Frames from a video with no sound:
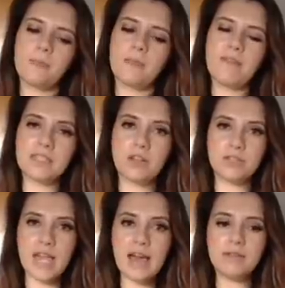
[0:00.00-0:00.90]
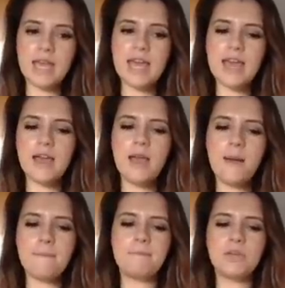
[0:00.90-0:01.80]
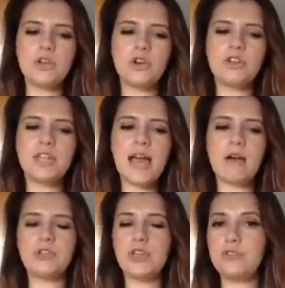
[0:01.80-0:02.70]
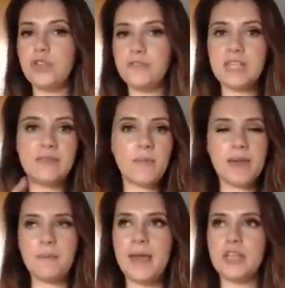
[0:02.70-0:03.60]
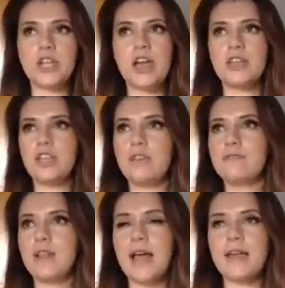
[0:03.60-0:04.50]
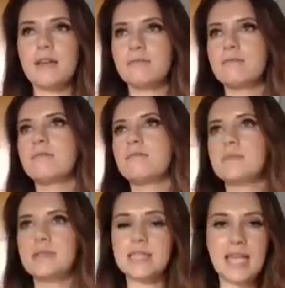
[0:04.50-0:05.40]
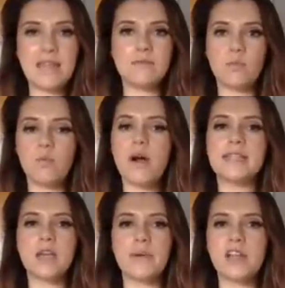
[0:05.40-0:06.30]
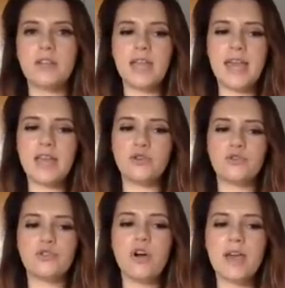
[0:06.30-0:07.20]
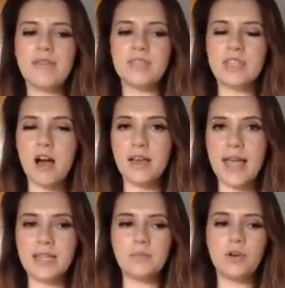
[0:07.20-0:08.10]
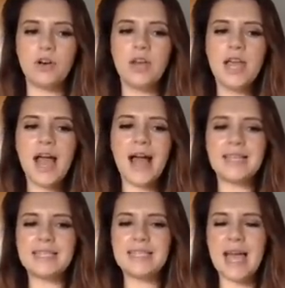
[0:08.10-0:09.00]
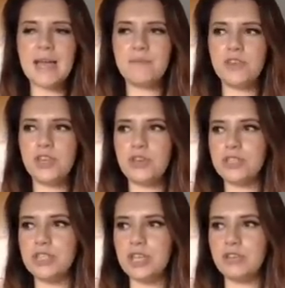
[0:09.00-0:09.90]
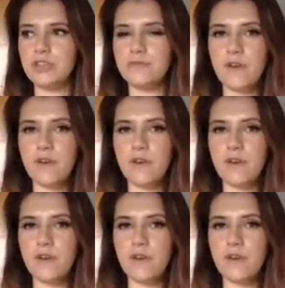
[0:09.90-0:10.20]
that's gone down here. But you're now, you've seen the bigger picture. You've like seen what is going on here. You're not in the dark anymore. And it's time for you to just